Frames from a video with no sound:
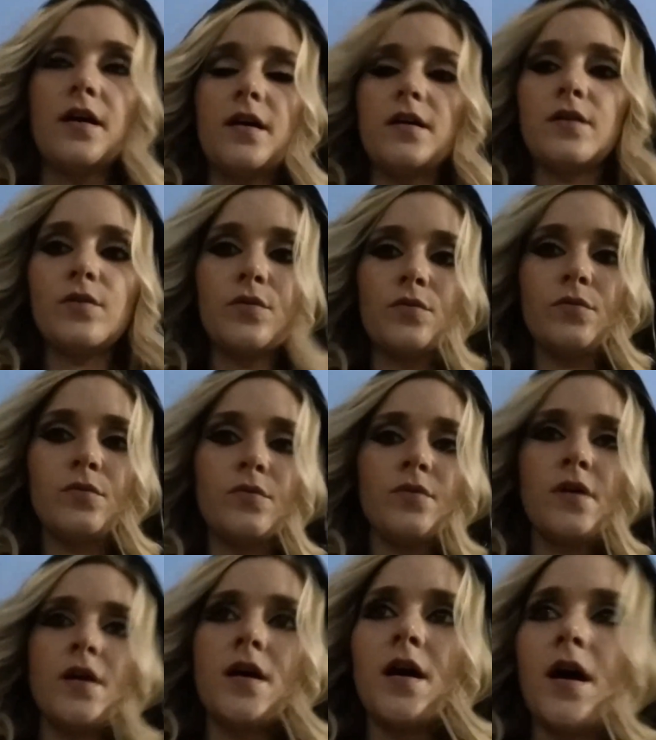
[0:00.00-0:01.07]

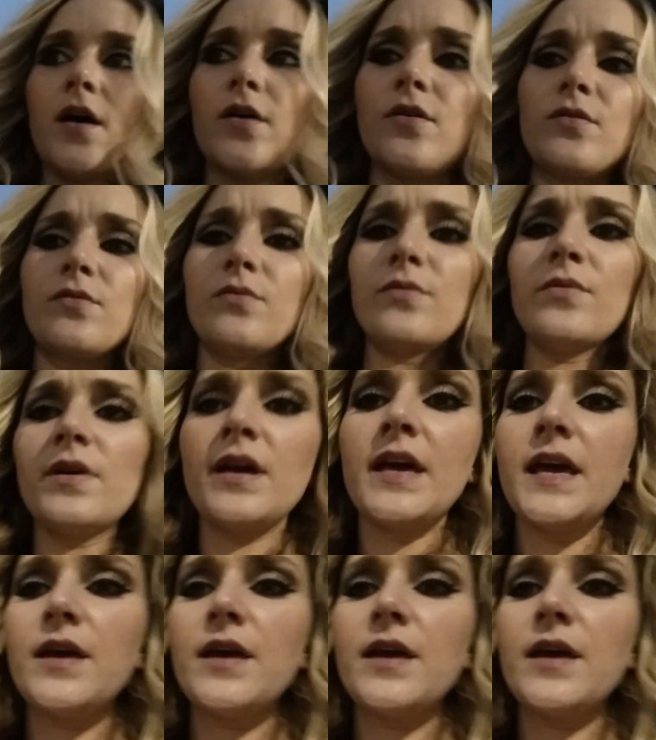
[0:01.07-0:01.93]
Oh, oh,